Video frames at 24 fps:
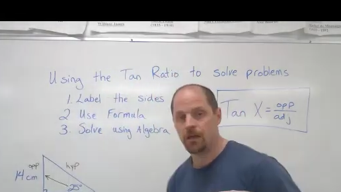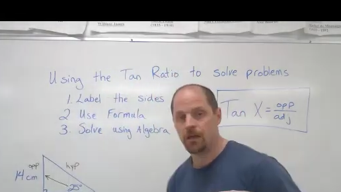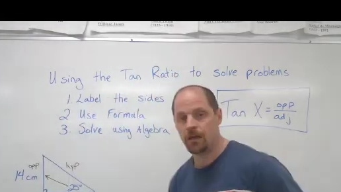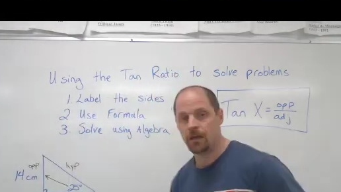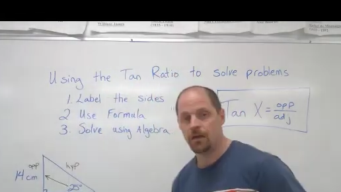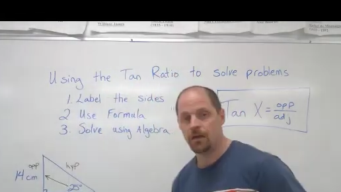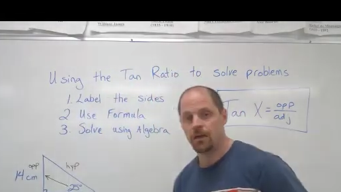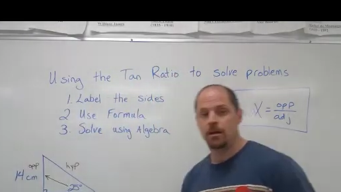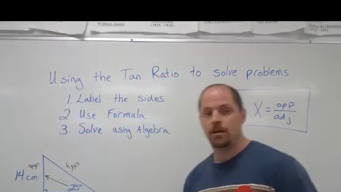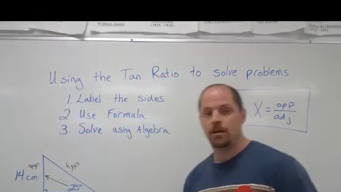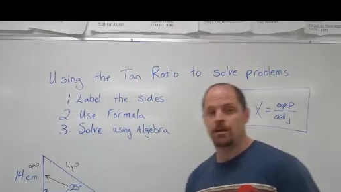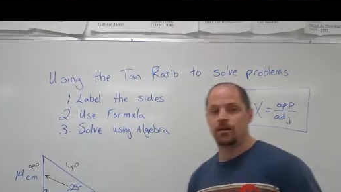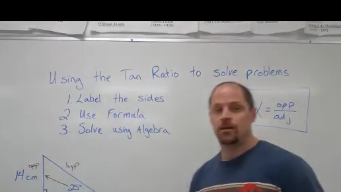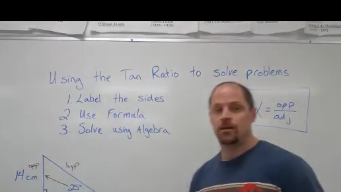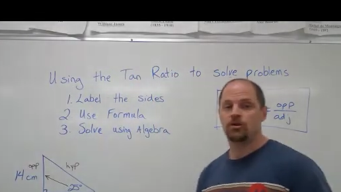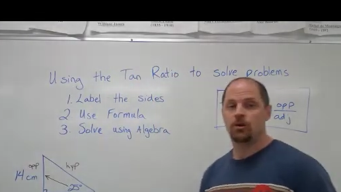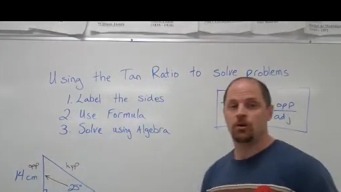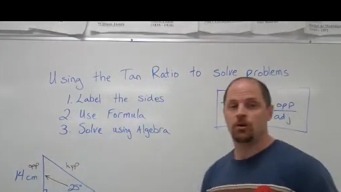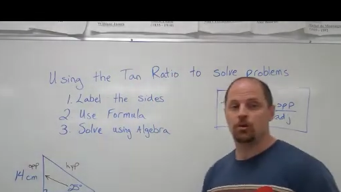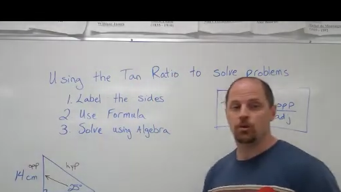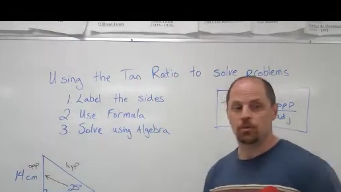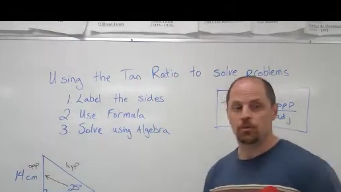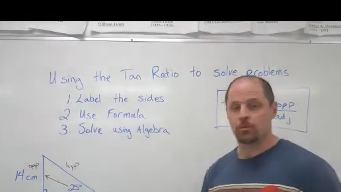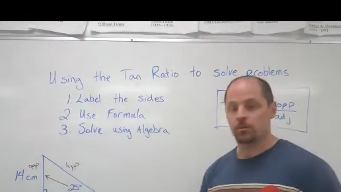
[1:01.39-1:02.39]

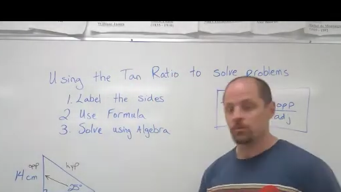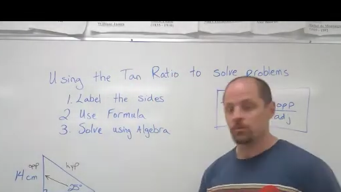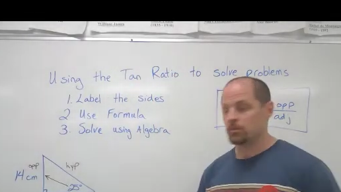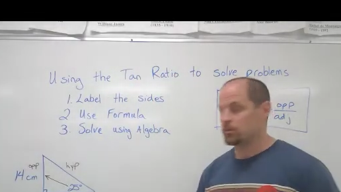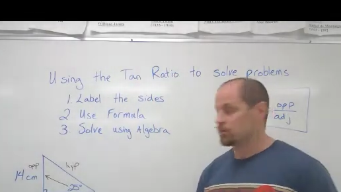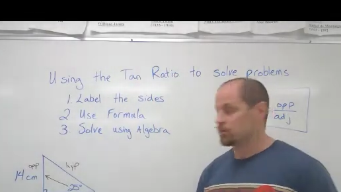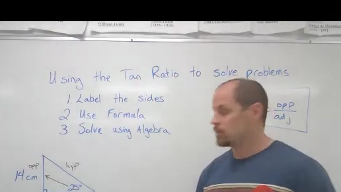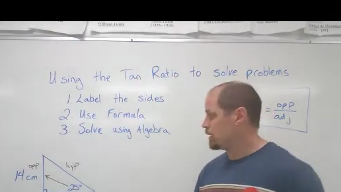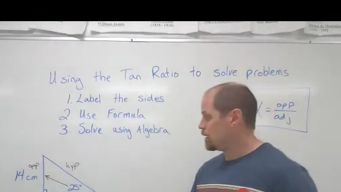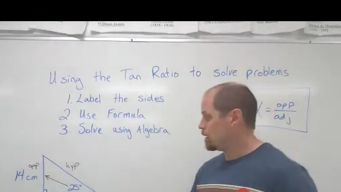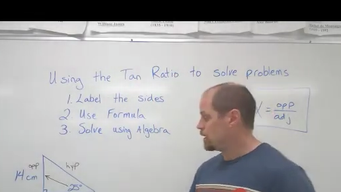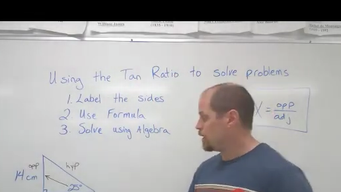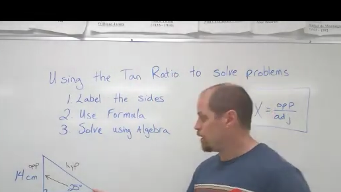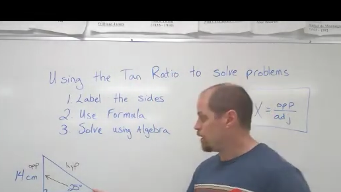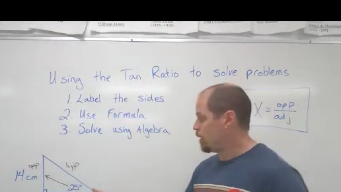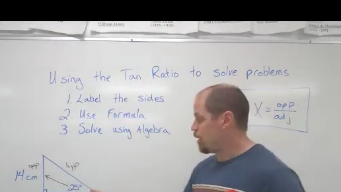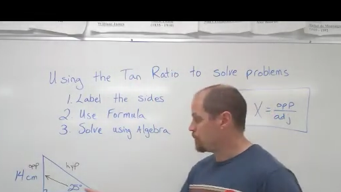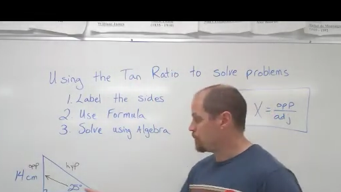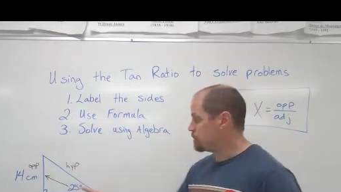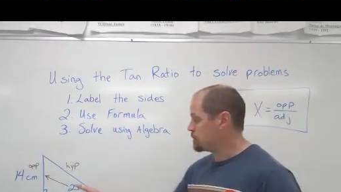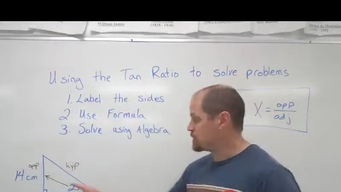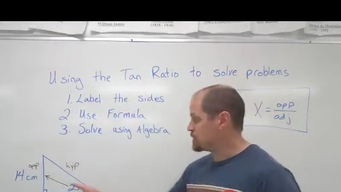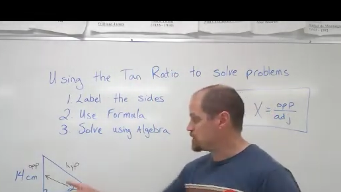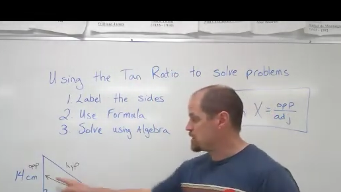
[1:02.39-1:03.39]
So opposite is
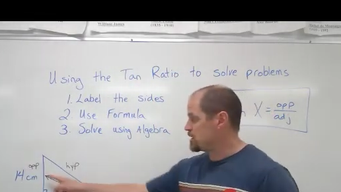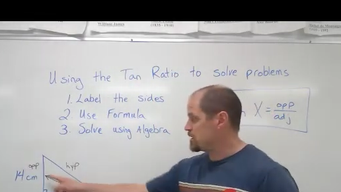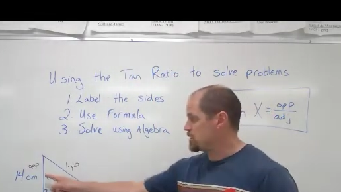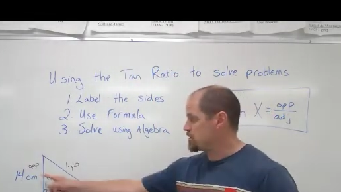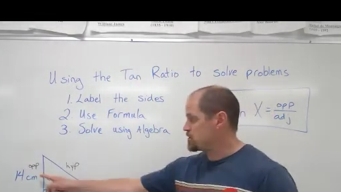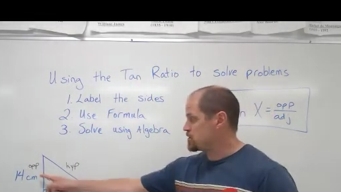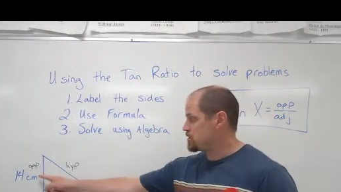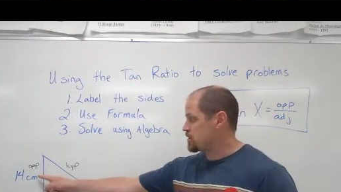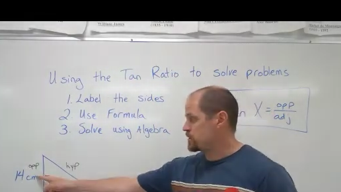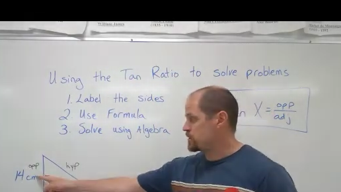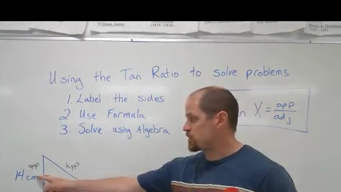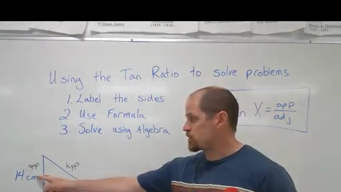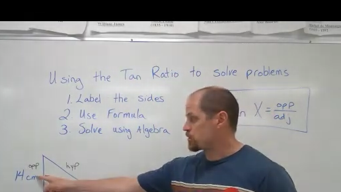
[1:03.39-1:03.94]
always across